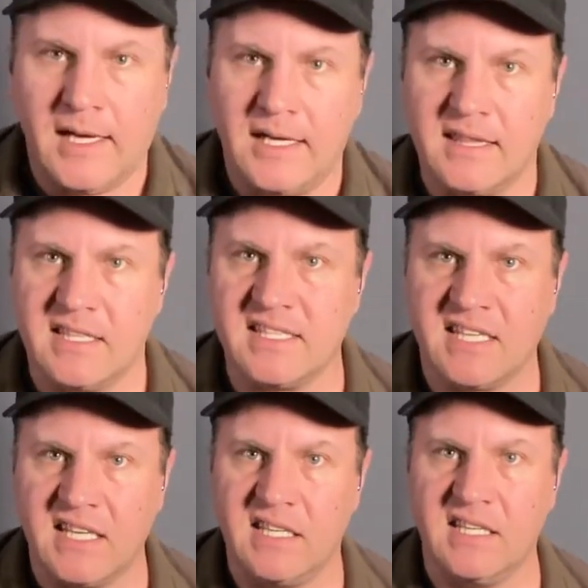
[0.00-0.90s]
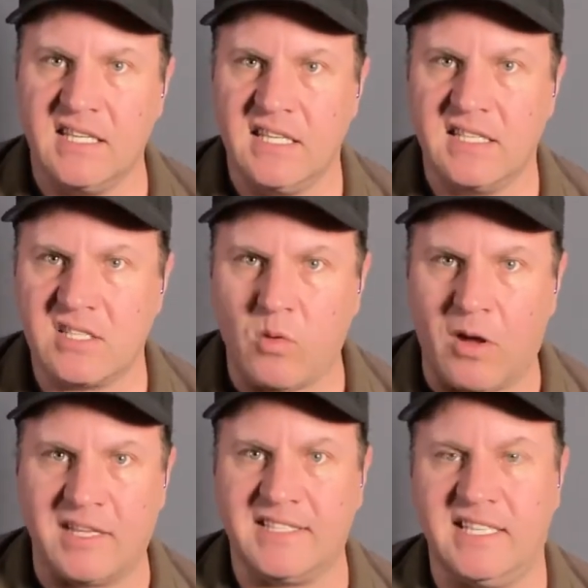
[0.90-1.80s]
This thing is
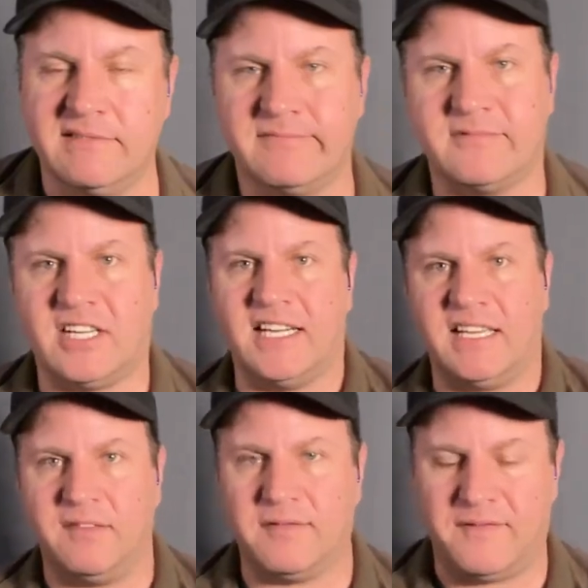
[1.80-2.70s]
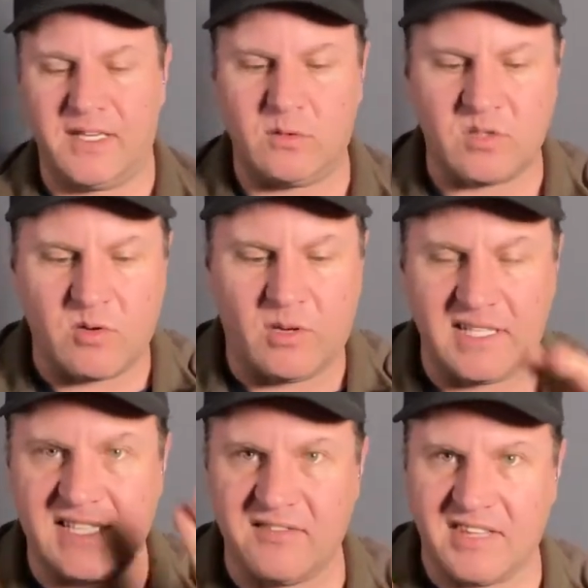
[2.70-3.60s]
quality, right? It feels
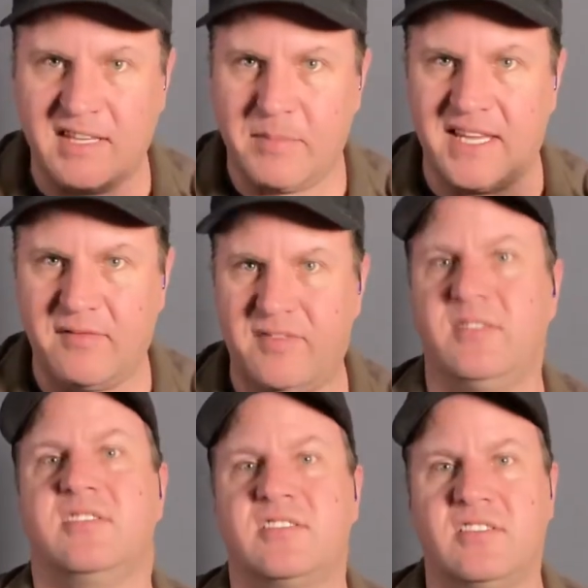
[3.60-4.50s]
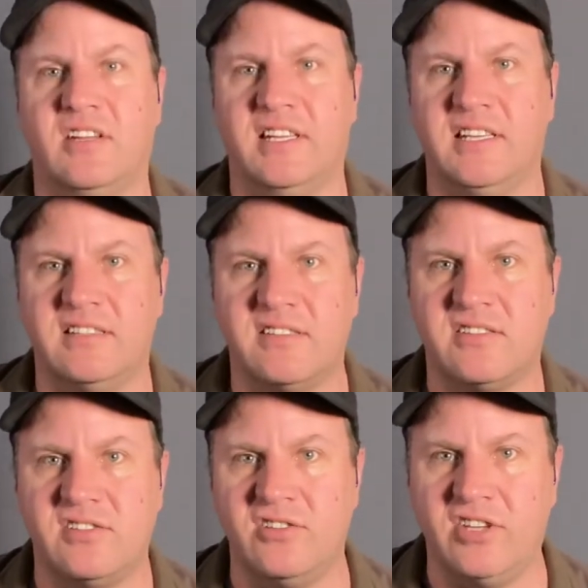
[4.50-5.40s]
quality. Everything about it feels solid and
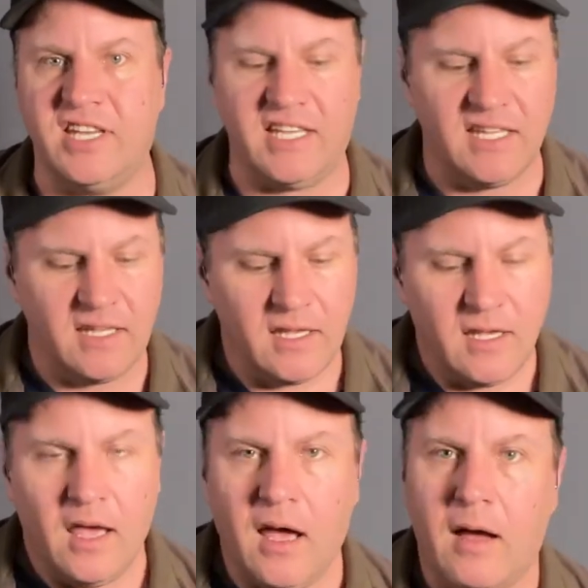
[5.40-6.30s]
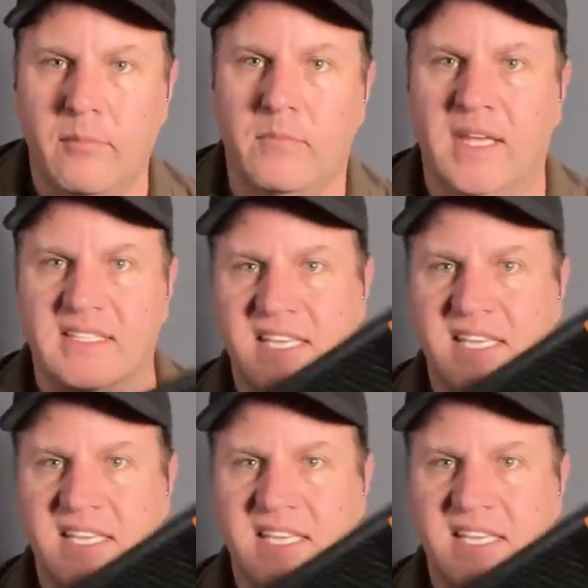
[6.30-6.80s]
sturdy. It's an